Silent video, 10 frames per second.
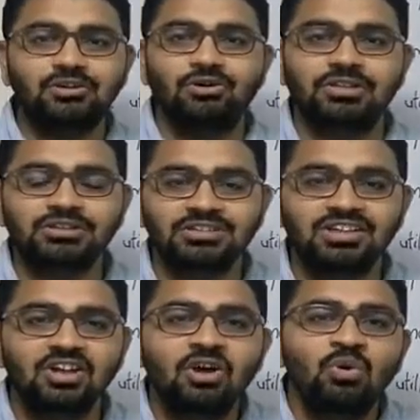
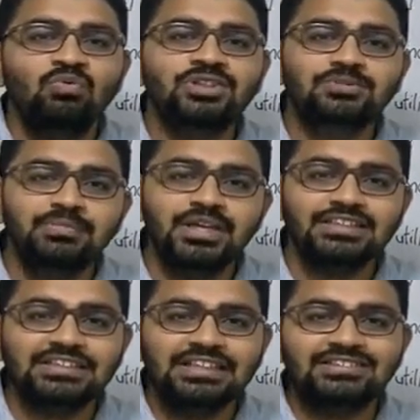which
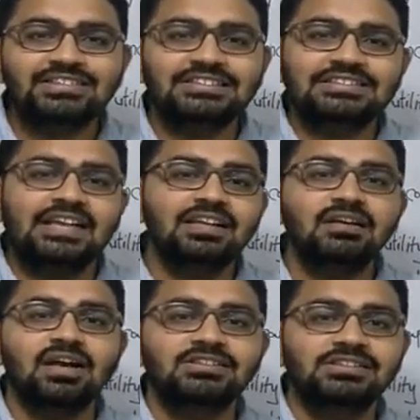makes it the
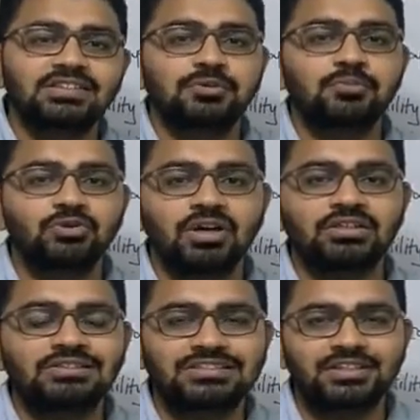second largest
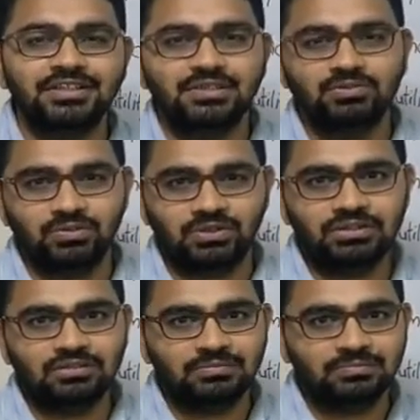cryptocurrency in the world.